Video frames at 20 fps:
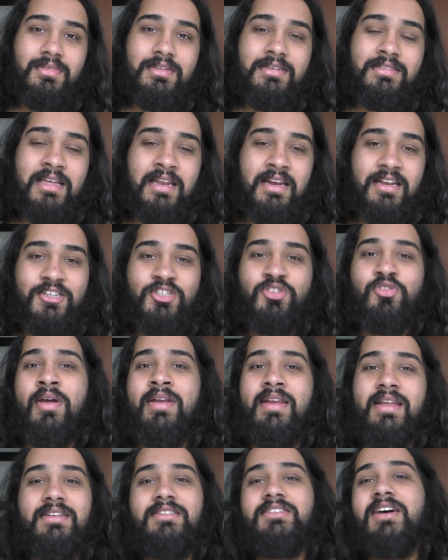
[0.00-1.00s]
Then a
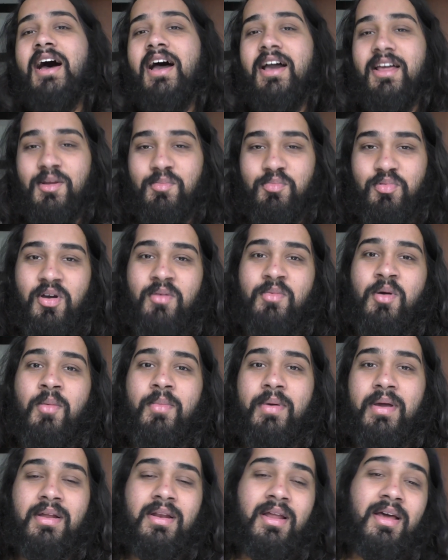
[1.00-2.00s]
Trent and Tyler promo
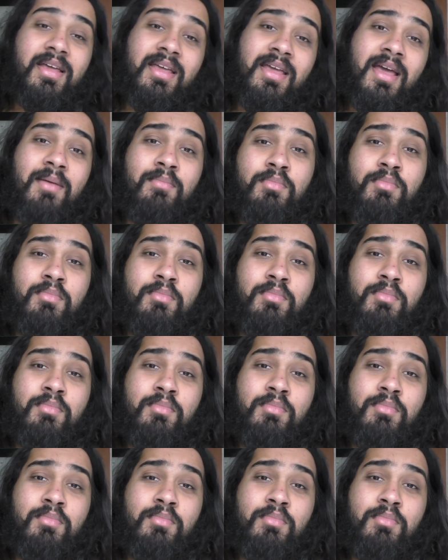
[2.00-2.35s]
being like, yeah,